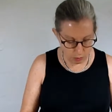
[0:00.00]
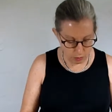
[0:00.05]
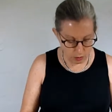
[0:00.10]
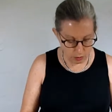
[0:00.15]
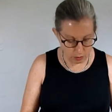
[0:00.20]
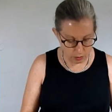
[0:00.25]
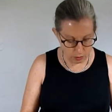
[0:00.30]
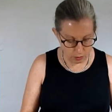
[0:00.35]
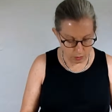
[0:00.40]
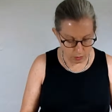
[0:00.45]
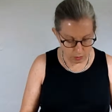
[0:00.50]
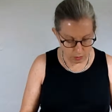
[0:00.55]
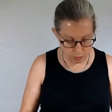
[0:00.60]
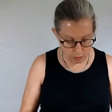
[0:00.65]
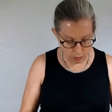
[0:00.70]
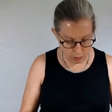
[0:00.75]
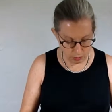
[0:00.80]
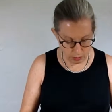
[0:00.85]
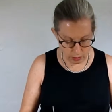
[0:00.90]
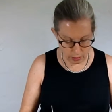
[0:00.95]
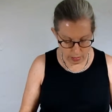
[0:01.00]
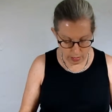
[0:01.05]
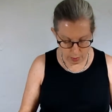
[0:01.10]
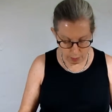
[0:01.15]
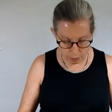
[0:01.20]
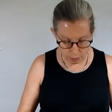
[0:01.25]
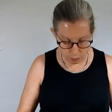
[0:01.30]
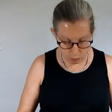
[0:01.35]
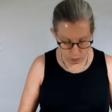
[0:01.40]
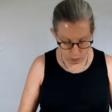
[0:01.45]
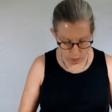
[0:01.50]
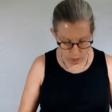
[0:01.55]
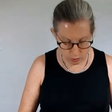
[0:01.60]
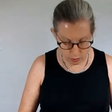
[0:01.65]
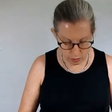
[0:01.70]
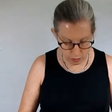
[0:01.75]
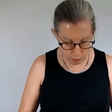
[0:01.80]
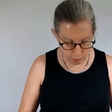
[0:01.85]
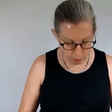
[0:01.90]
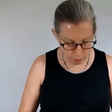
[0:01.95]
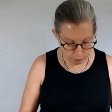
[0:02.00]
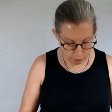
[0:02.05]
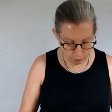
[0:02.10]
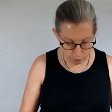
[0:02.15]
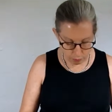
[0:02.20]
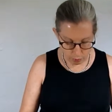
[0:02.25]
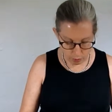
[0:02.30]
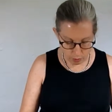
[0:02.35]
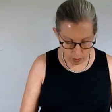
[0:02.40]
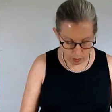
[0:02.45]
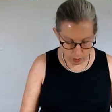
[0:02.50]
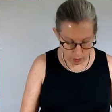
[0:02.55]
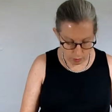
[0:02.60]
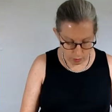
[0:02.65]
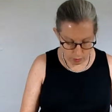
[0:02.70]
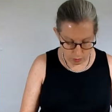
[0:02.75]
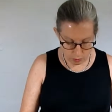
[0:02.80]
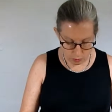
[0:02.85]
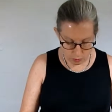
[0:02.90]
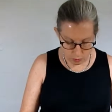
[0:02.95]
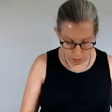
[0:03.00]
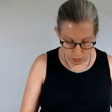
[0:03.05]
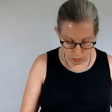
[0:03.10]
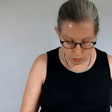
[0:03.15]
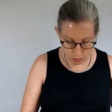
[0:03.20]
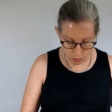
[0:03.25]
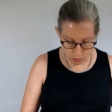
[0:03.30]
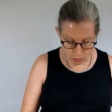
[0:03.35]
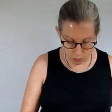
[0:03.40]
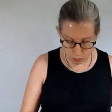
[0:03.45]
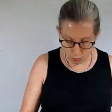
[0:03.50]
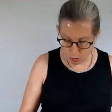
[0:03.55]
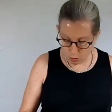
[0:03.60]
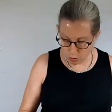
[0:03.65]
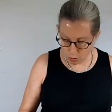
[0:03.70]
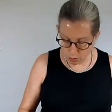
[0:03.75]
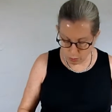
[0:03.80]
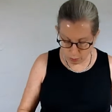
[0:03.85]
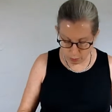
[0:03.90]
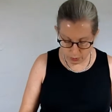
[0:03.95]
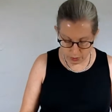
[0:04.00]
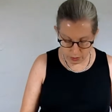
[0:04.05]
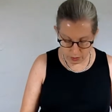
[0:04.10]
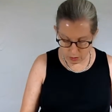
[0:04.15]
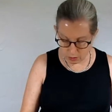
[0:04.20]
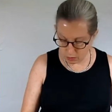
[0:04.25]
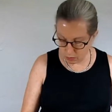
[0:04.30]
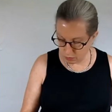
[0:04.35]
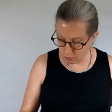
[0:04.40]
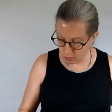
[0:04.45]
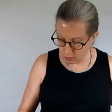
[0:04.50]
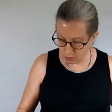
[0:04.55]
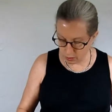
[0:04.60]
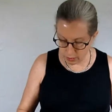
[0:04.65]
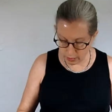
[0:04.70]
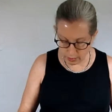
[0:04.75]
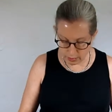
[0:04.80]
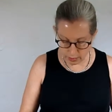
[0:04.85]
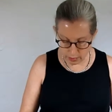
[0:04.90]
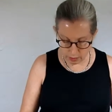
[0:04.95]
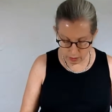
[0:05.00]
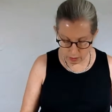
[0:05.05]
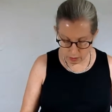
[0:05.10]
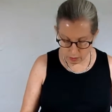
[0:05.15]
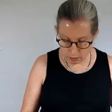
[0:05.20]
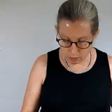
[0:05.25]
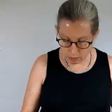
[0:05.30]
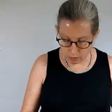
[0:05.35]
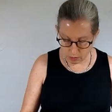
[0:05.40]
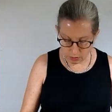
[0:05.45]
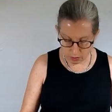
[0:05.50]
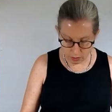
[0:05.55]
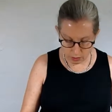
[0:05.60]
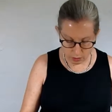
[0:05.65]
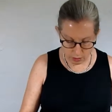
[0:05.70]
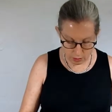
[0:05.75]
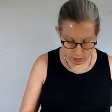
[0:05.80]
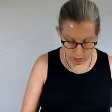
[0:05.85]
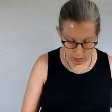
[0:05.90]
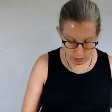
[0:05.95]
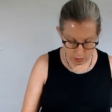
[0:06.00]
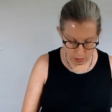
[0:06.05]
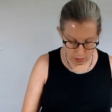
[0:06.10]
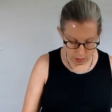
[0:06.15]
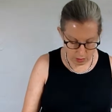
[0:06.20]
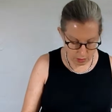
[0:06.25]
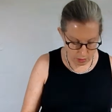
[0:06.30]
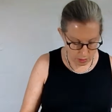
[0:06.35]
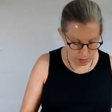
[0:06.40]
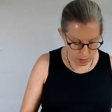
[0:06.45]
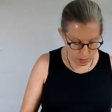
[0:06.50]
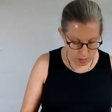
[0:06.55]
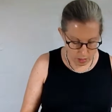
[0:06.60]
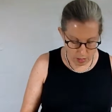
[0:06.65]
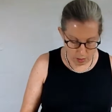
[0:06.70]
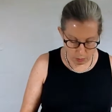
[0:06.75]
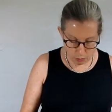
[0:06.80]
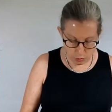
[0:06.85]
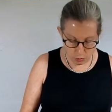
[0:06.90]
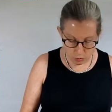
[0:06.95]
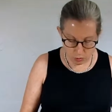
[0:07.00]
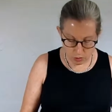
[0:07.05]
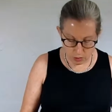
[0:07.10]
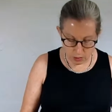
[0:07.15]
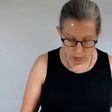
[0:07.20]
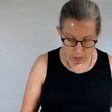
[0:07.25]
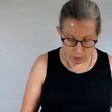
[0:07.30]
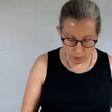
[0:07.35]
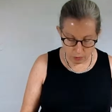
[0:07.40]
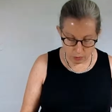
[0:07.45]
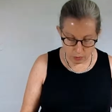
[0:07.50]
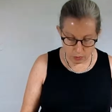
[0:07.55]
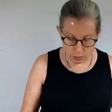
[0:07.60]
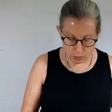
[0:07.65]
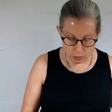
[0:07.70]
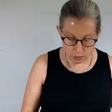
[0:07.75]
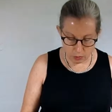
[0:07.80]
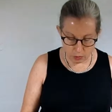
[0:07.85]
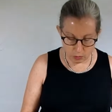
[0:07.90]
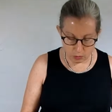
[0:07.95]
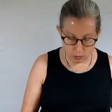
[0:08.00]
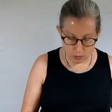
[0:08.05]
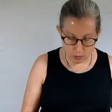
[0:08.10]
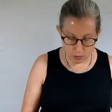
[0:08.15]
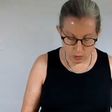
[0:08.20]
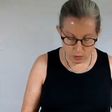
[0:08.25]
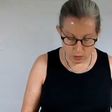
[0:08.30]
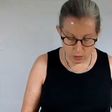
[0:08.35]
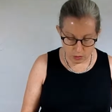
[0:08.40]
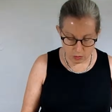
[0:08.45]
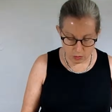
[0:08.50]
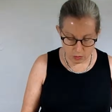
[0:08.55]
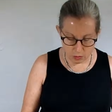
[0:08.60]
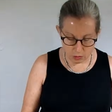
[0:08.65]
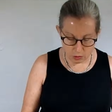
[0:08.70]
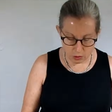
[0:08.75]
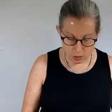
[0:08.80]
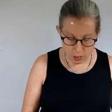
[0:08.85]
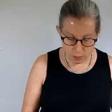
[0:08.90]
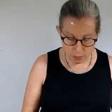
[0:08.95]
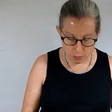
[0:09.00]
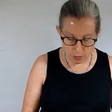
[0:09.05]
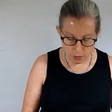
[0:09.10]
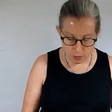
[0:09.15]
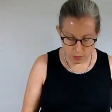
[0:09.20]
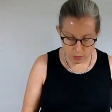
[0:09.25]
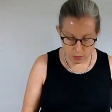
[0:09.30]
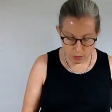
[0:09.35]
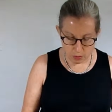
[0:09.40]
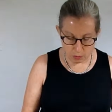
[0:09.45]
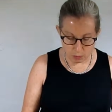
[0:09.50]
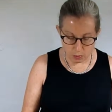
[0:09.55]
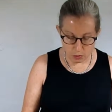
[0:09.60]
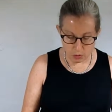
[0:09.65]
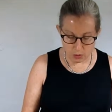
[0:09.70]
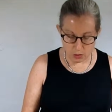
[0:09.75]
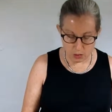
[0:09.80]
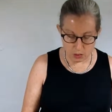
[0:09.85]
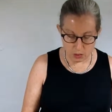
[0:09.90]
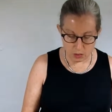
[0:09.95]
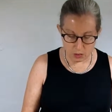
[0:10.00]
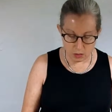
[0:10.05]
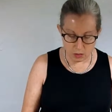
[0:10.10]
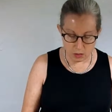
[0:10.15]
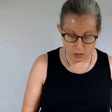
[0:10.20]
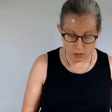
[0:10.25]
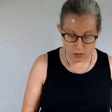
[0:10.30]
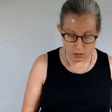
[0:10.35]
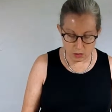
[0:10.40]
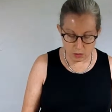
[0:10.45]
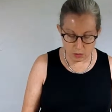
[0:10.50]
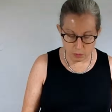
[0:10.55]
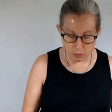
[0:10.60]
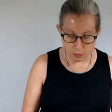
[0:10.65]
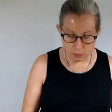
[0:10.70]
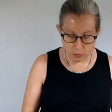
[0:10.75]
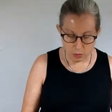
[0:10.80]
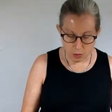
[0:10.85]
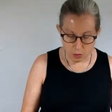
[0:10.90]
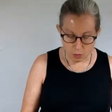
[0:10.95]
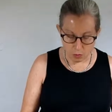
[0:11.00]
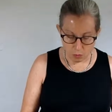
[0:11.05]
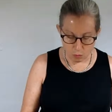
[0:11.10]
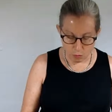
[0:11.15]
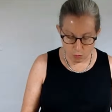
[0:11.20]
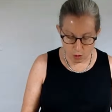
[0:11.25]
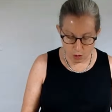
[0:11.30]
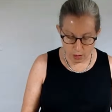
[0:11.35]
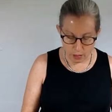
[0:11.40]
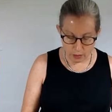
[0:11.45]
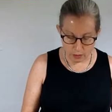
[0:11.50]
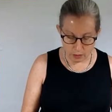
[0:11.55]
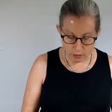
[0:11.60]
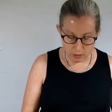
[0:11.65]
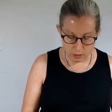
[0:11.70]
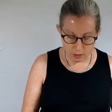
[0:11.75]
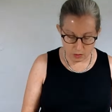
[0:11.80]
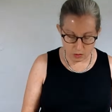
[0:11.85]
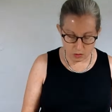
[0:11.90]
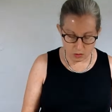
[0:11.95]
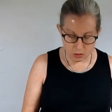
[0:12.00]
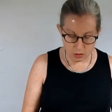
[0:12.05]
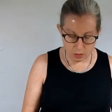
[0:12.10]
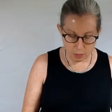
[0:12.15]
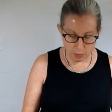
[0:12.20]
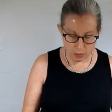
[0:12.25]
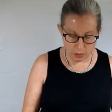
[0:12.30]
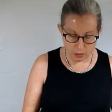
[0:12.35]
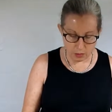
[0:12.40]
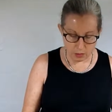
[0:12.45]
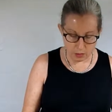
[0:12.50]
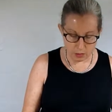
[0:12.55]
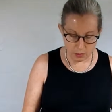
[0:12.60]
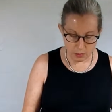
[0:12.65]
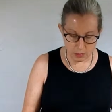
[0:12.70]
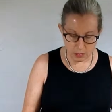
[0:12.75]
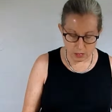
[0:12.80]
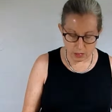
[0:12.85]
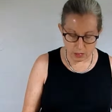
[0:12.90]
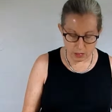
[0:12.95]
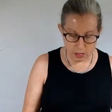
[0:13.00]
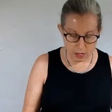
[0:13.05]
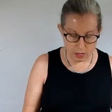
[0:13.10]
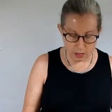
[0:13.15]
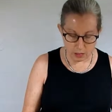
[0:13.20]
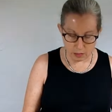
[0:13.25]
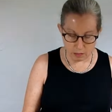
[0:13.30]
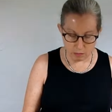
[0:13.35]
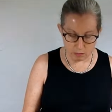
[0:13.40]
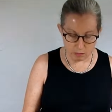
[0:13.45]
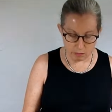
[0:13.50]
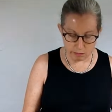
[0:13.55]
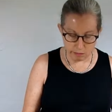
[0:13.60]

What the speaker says: what can happen with a small piece of clay. I'll set that aside. I'm using, for the center to shape these around, I'm using a steel rod. This is just something that I got at